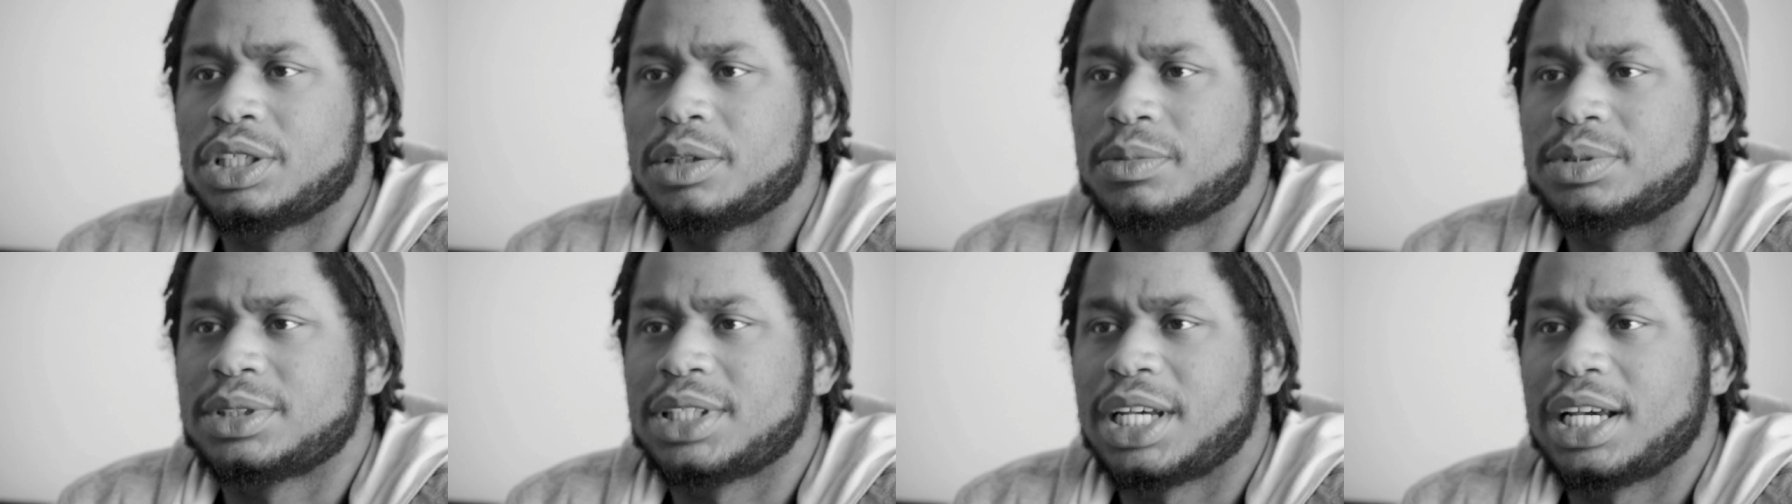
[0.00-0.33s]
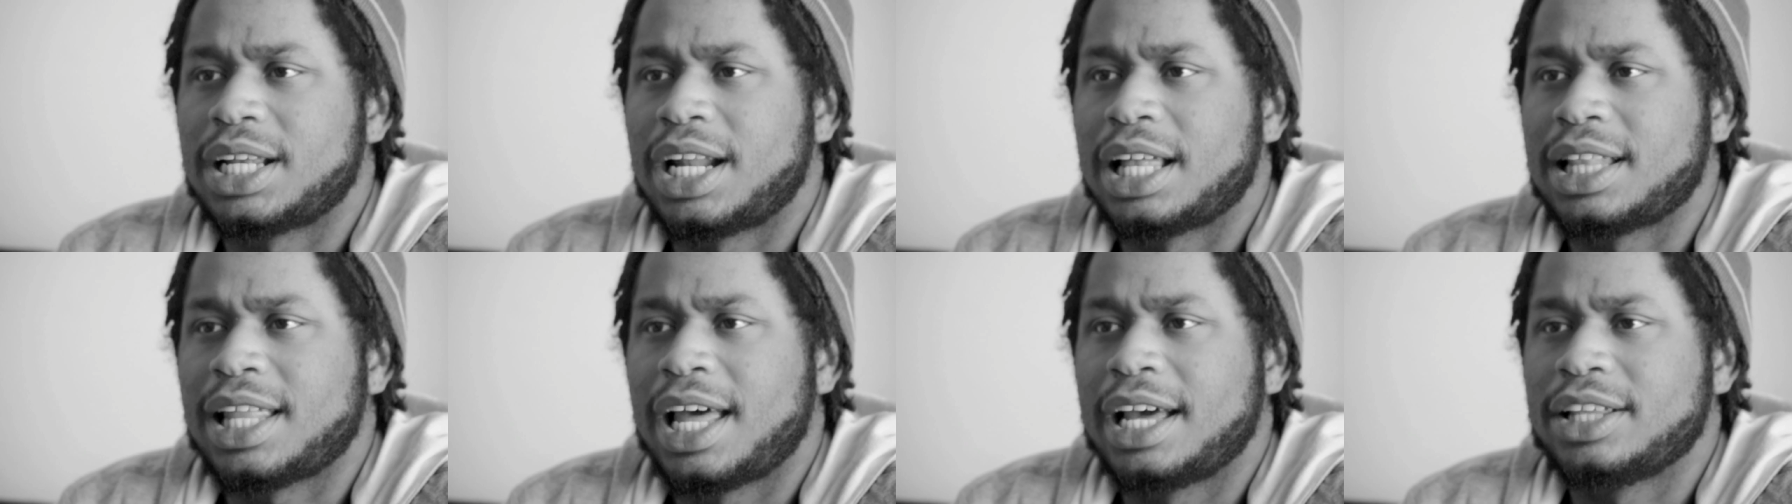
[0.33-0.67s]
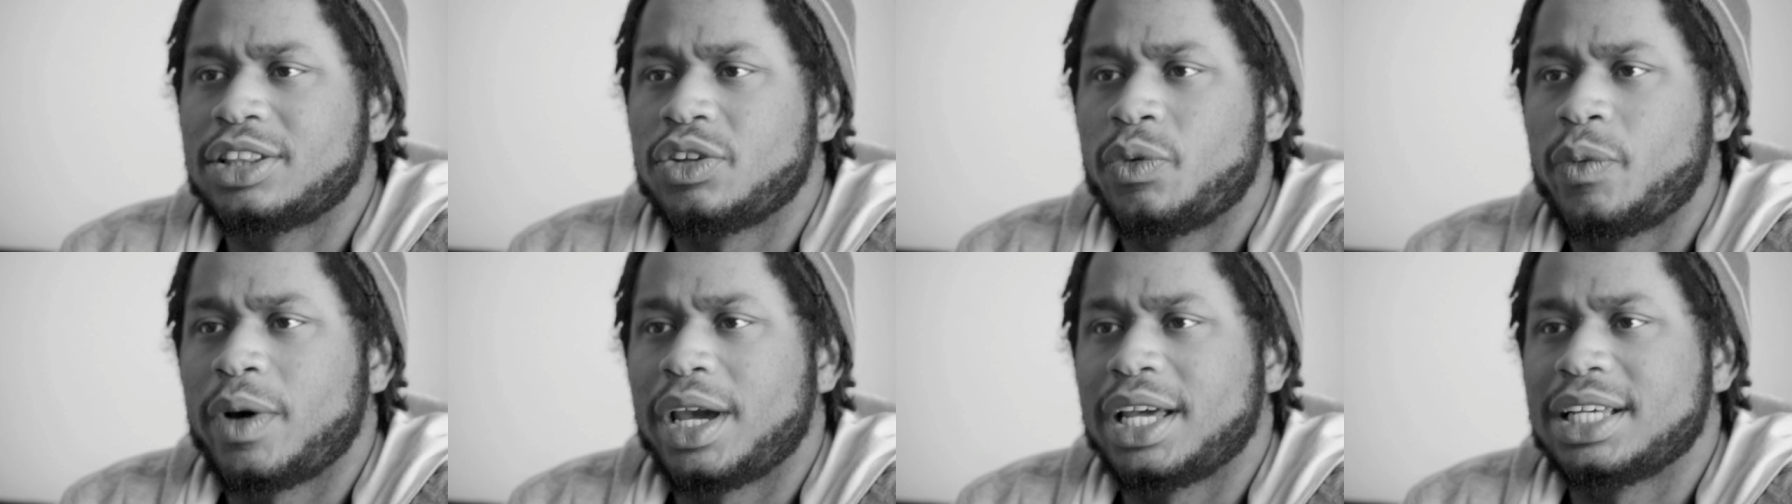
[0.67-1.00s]
You know what I'm saying? I
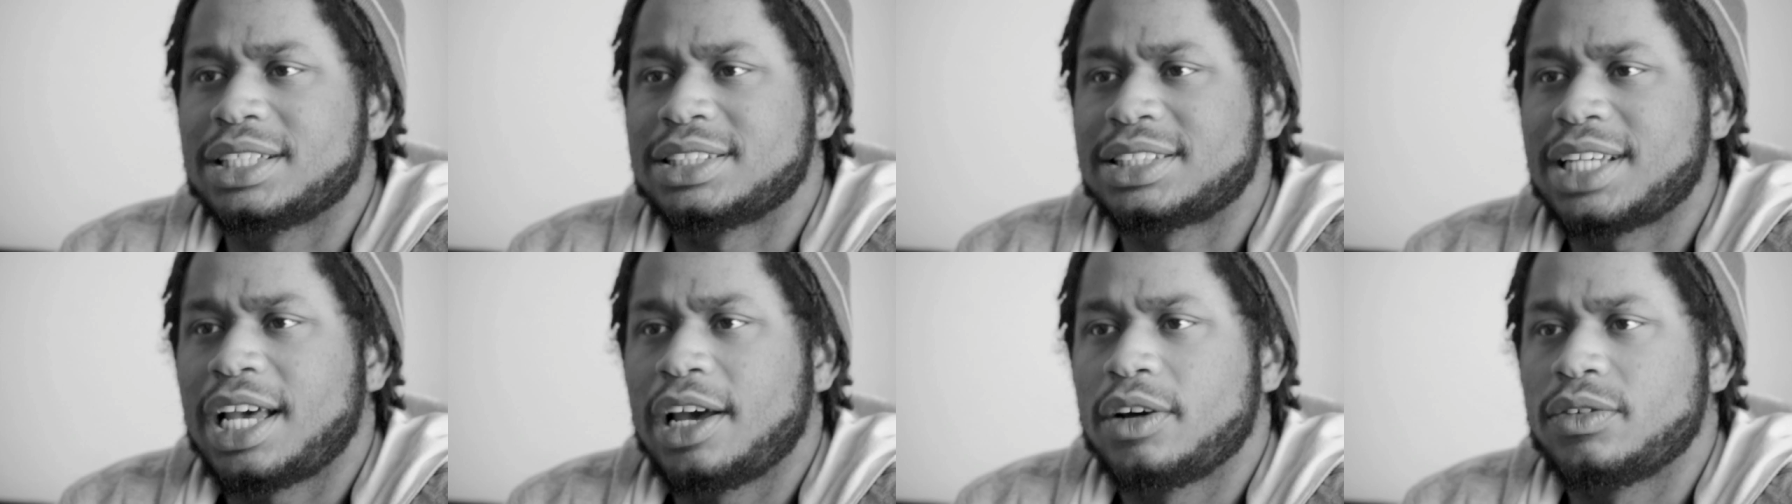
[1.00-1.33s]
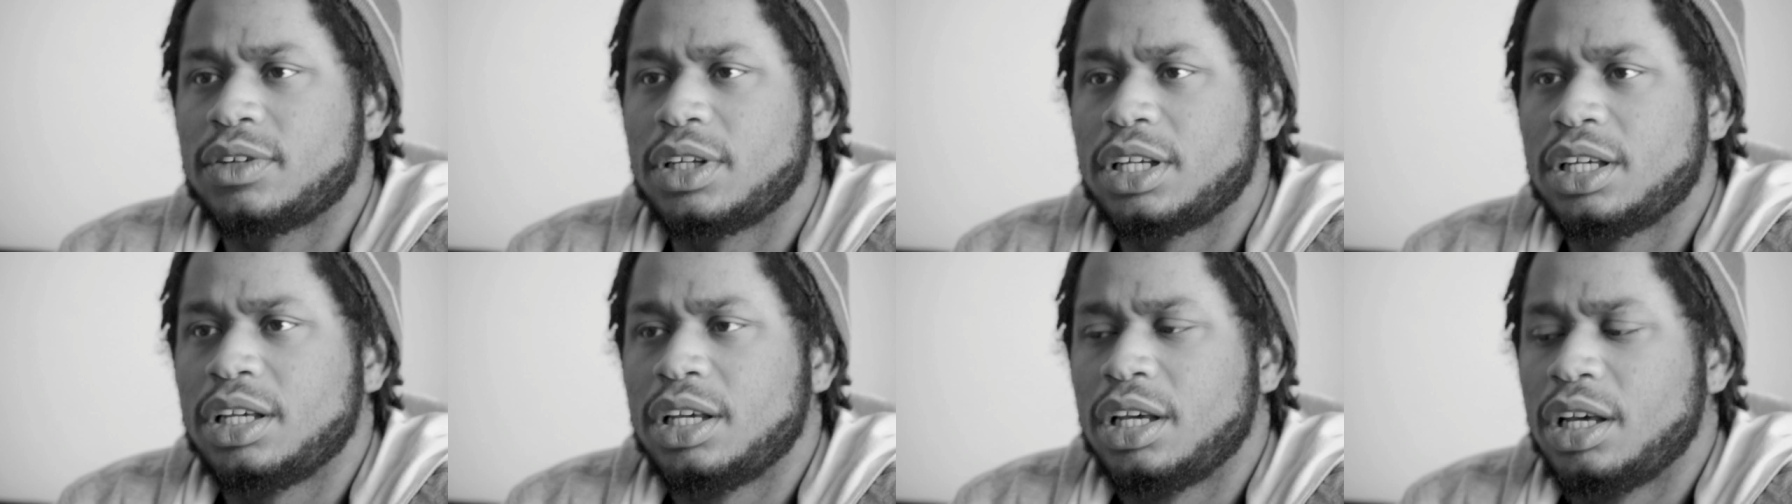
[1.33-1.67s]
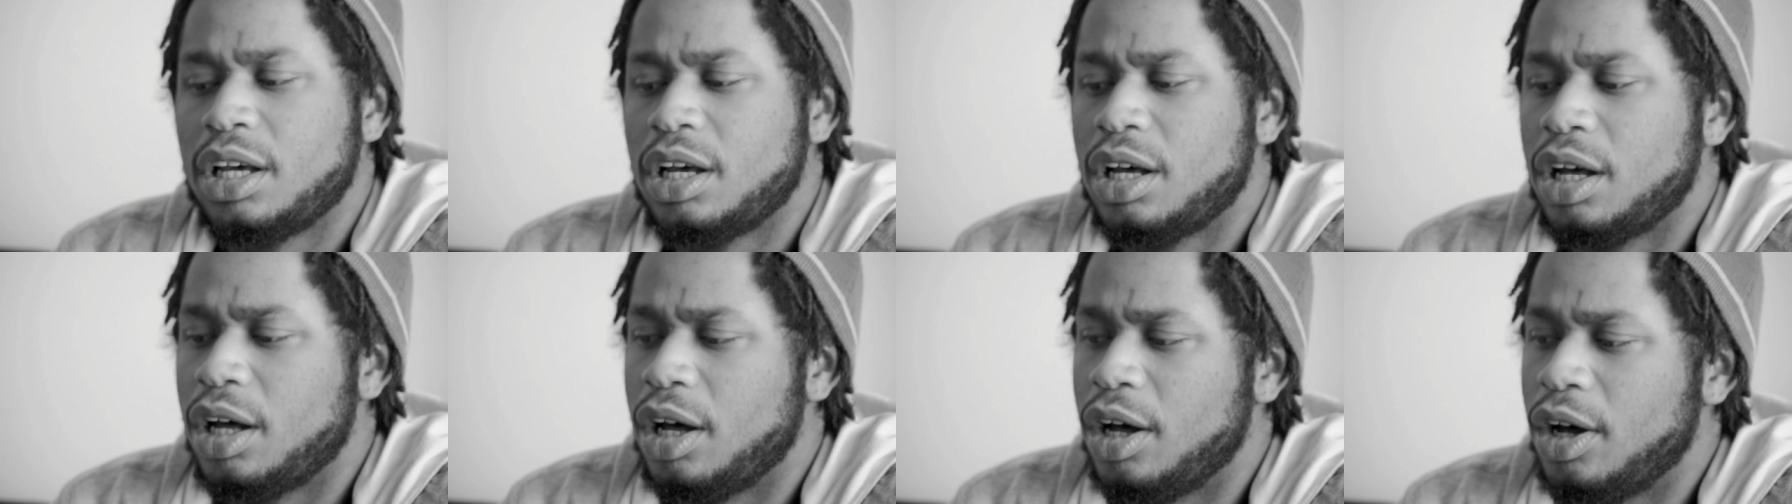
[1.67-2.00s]
like the way it sounded.
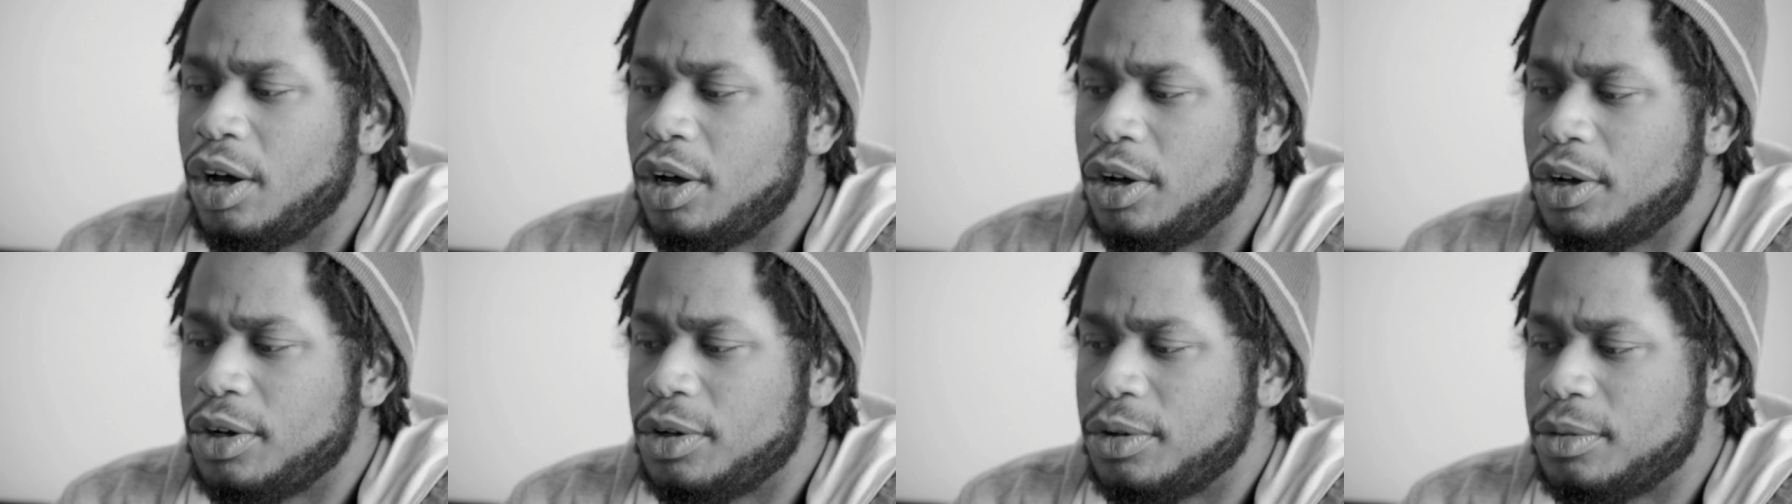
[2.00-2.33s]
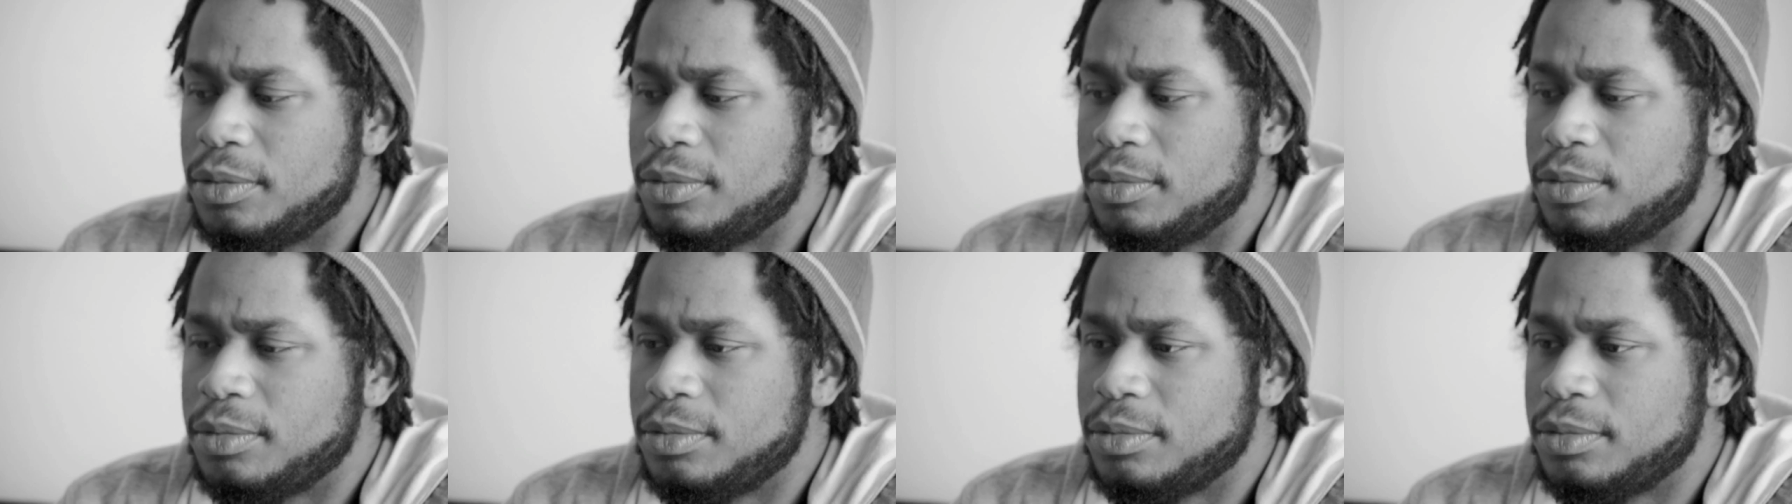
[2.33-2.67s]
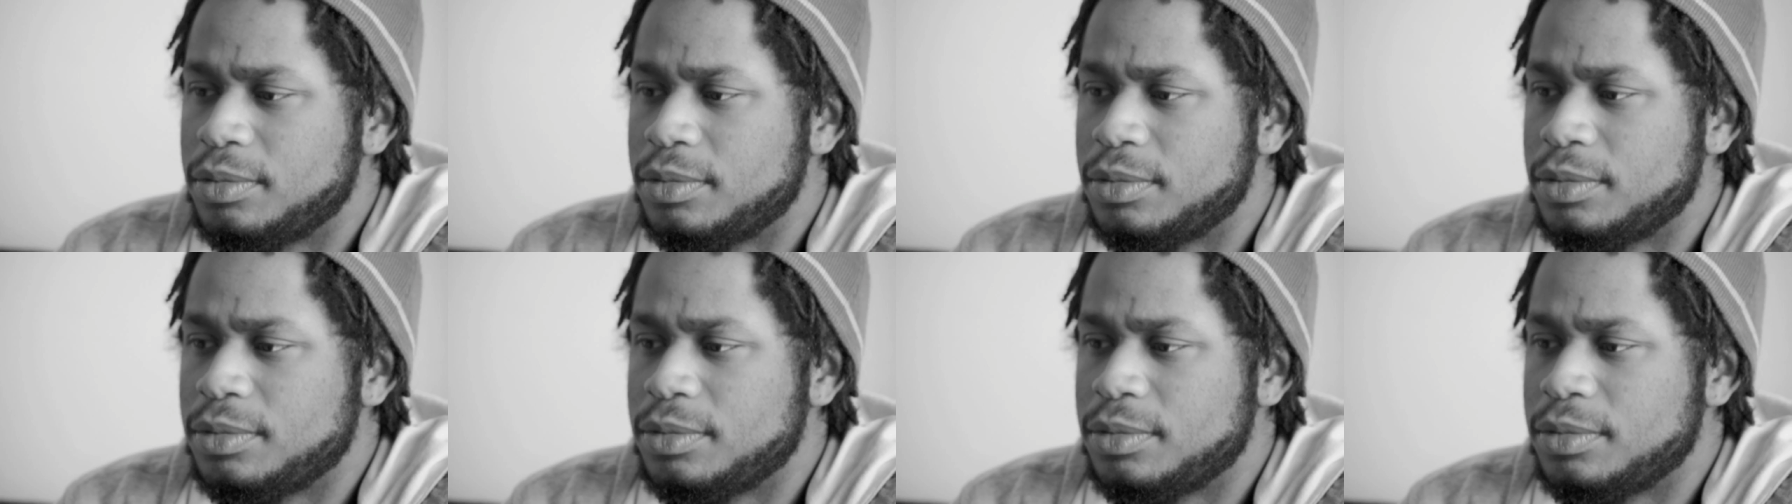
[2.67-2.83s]
Um,